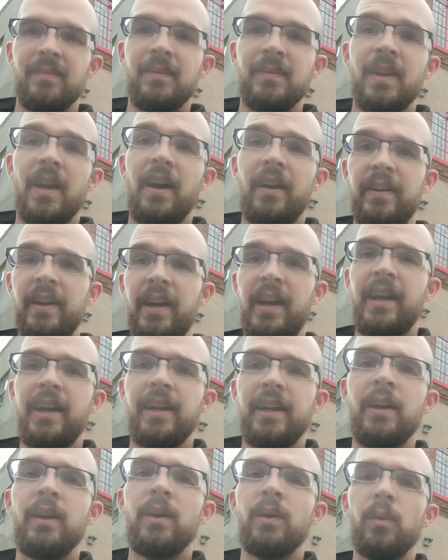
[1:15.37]
Alright,
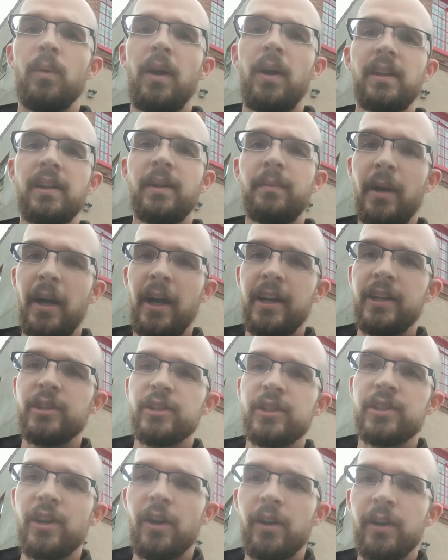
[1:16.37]
welcome to I Just
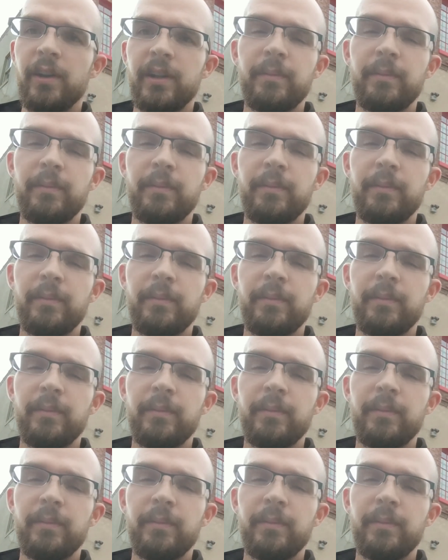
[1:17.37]
Arted.